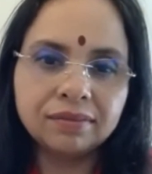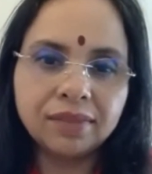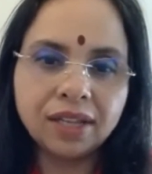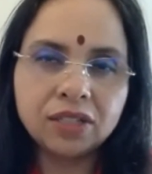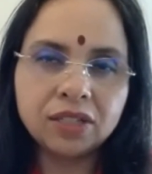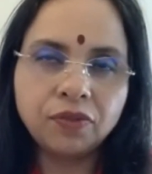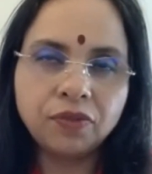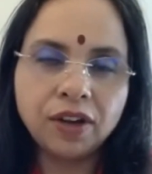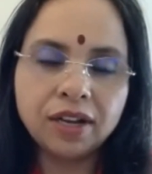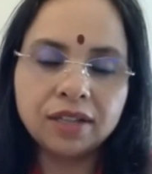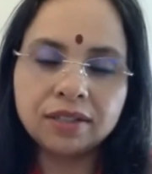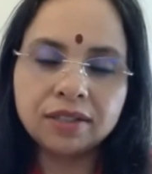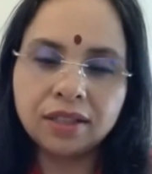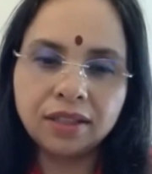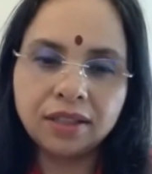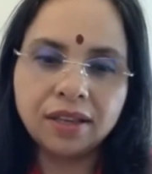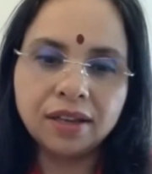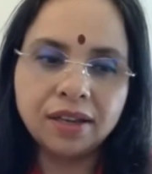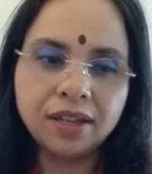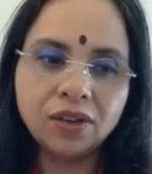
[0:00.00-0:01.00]
as far as the
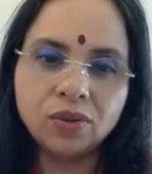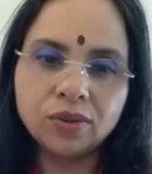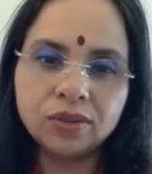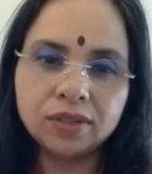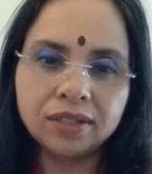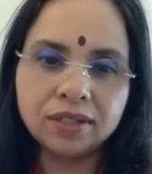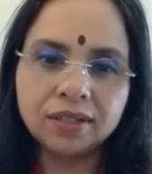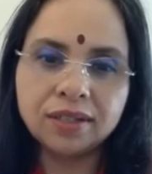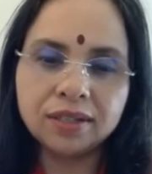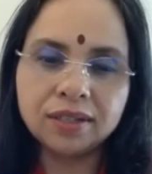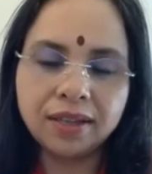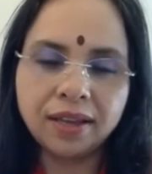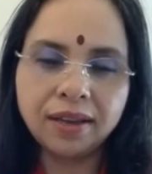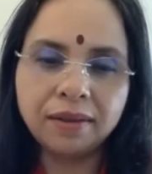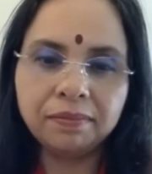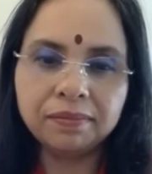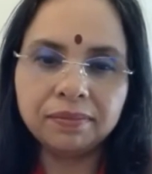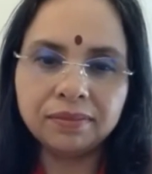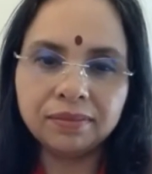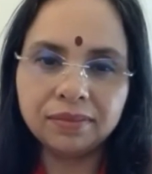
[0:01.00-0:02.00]
theory goes, it's the
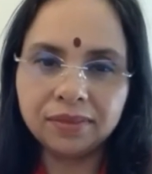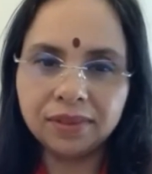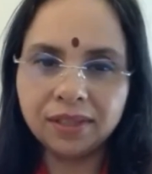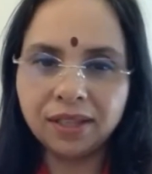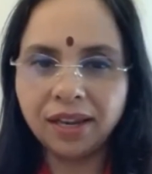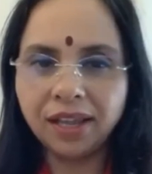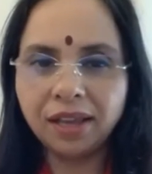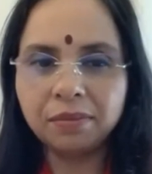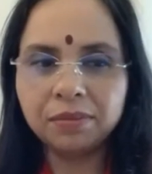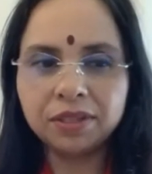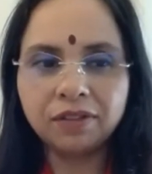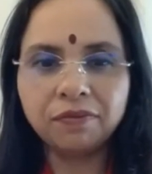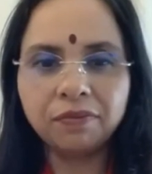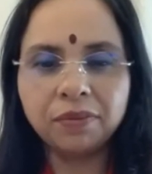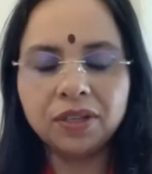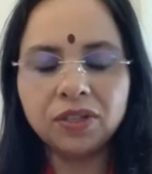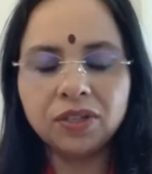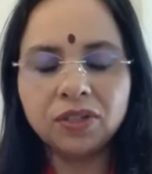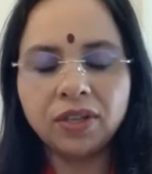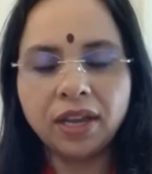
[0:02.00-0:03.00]
same. The names have
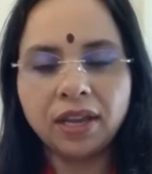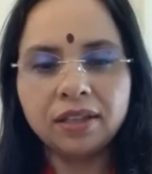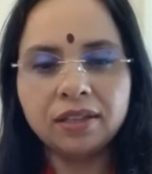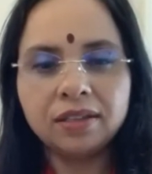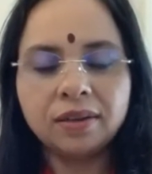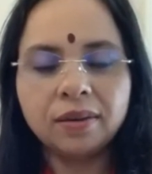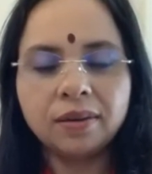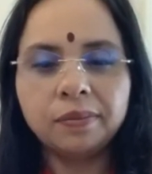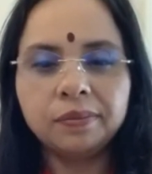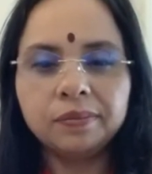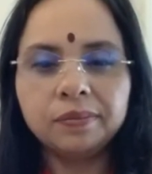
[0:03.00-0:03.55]
been changed.